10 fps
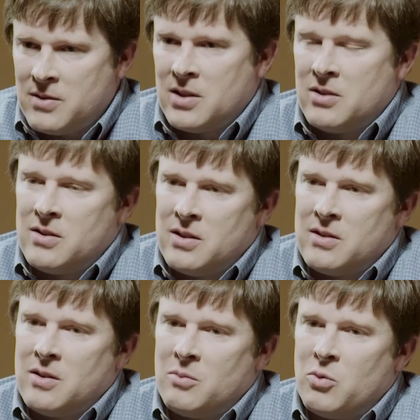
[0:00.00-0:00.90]
such a
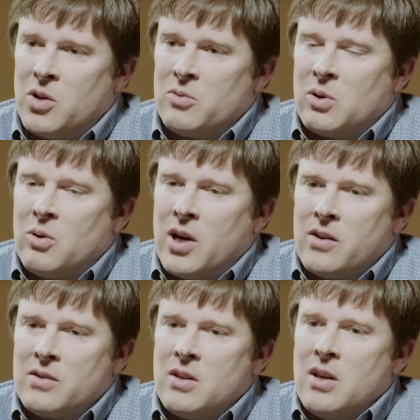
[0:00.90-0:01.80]
system, where it
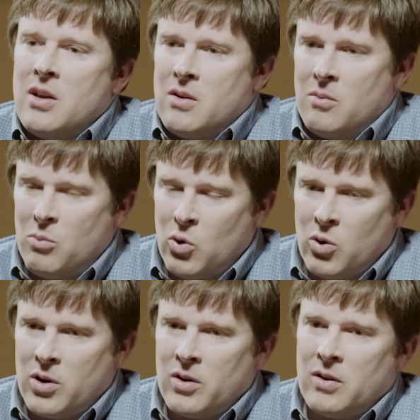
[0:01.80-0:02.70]
requires
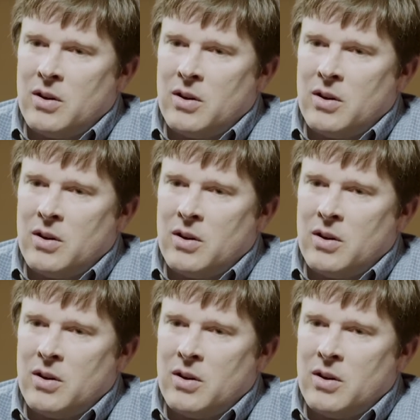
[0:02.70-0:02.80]
more